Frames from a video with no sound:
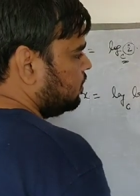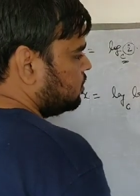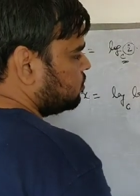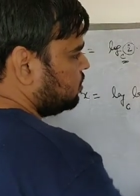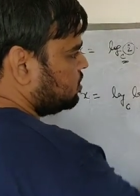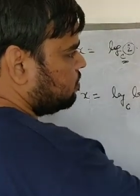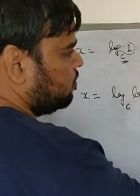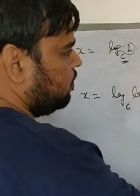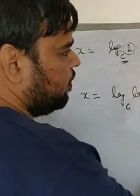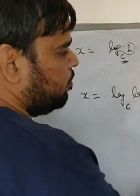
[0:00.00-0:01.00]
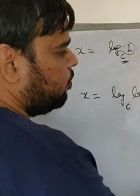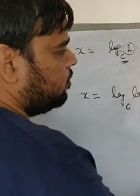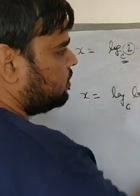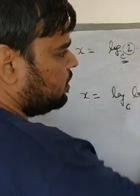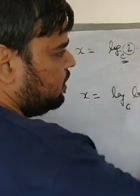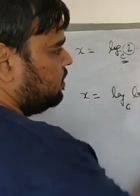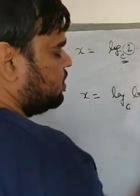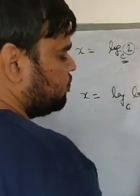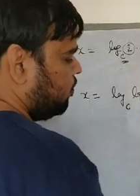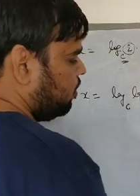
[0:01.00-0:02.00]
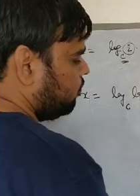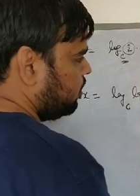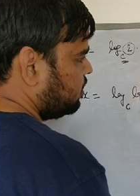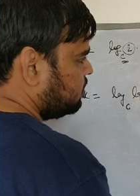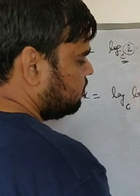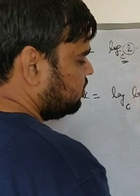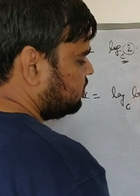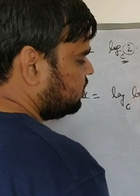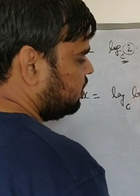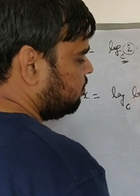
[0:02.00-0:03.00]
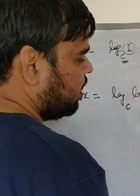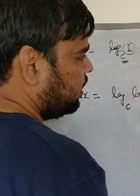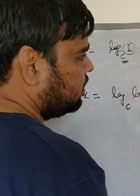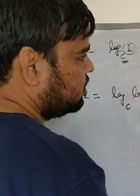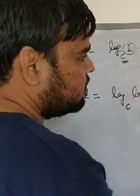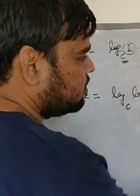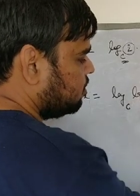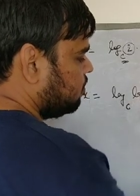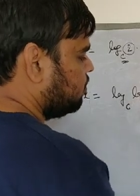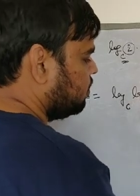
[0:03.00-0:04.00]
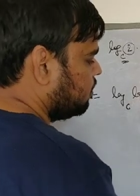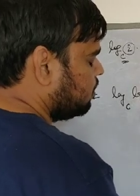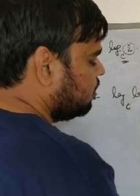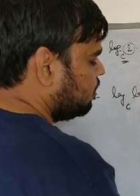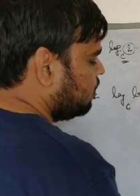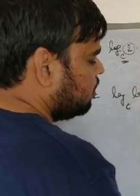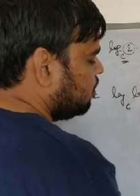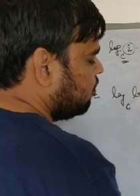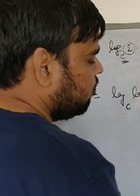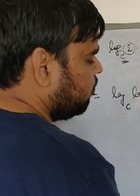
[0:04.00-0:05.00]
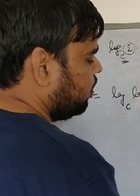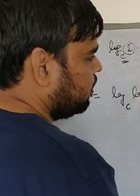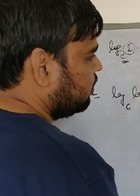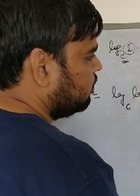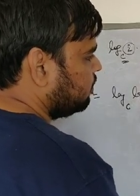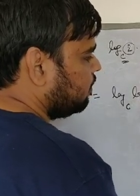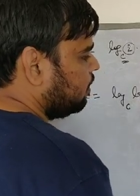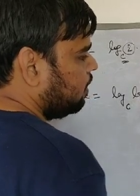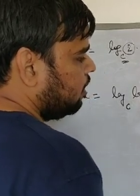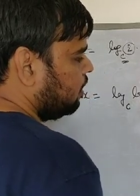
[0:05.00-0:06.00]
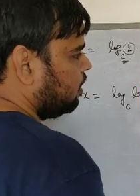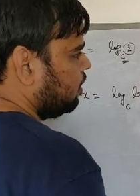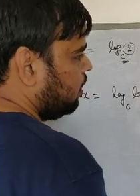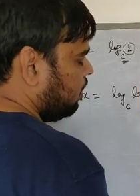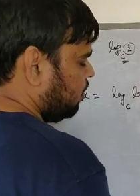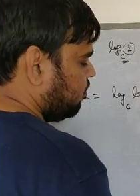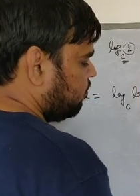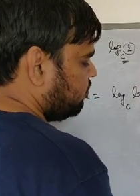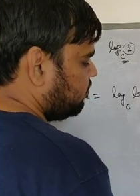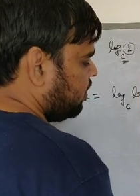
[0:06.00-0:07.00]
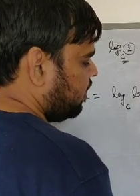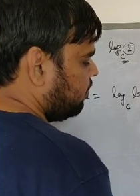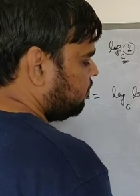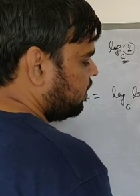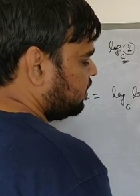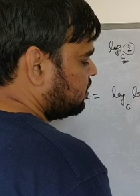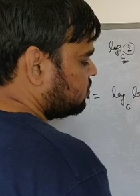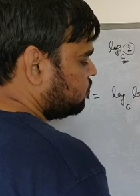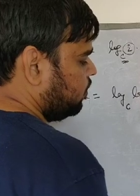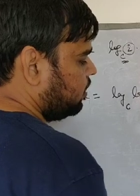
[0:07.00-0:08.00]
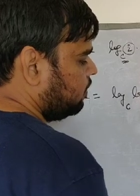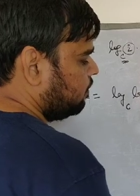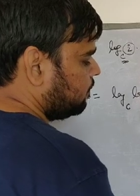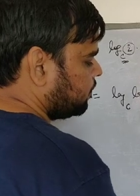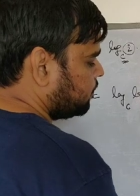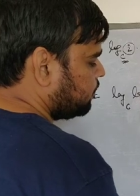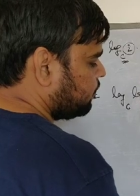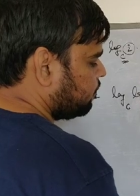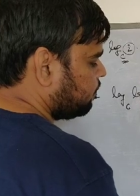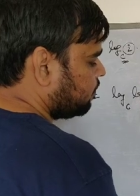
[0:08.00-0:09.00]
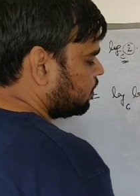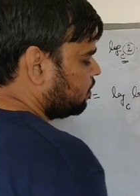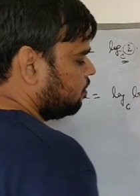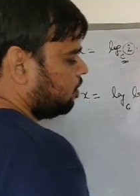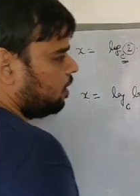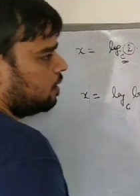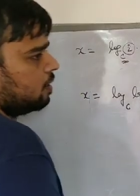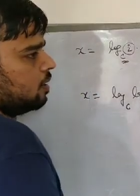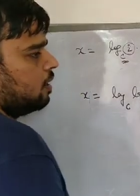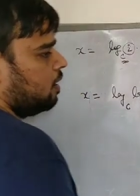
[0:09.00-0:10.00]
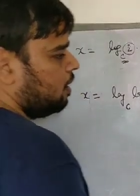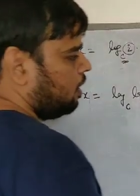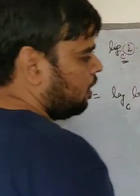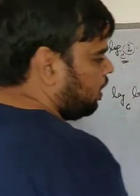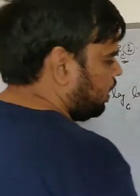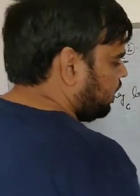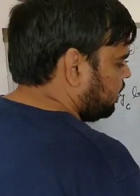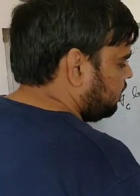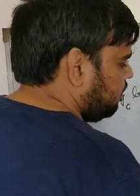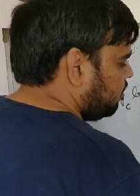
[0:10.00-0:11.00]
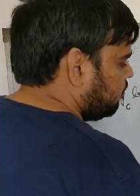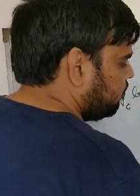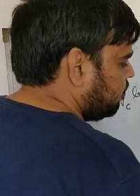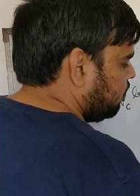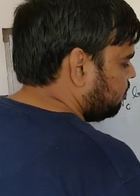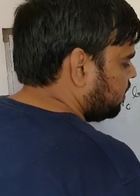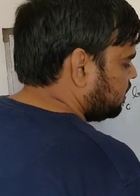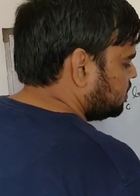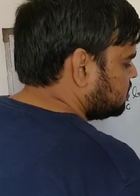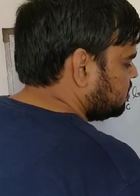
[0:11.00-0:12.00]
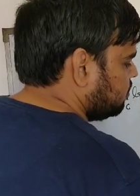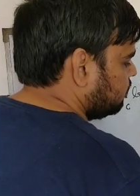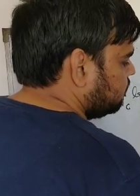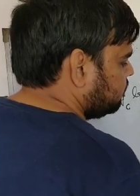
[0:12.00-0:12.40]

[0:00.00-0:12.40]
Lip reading: so this, if I put 3 in this formula, this will be 3 minus 1, 5 minus 1, okay, and 4 minus 0.